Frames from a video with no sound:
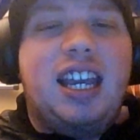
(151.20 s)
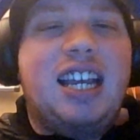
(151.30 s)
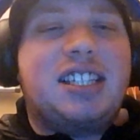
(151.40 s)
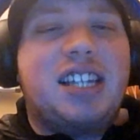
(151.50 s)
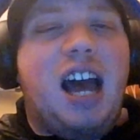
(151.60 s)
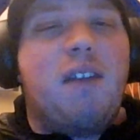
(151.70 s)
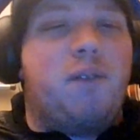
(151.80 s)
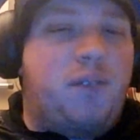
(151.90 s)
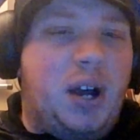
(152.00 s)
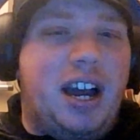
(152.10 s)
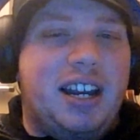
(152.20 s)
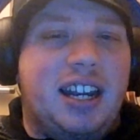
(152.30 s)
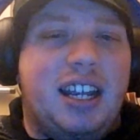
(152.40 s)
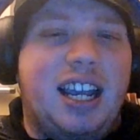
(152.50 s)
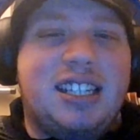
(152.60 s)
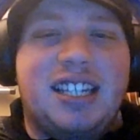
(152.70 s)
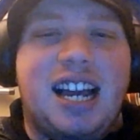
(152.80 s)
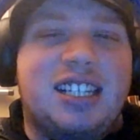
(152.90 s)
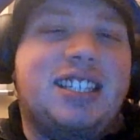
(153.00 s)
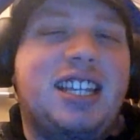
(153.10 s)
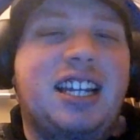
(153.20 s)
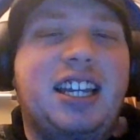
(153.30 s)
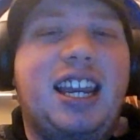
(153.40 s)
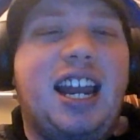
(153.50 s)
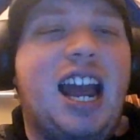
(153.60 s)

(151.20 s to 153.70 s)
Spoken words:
"It's not fun, it's not silly,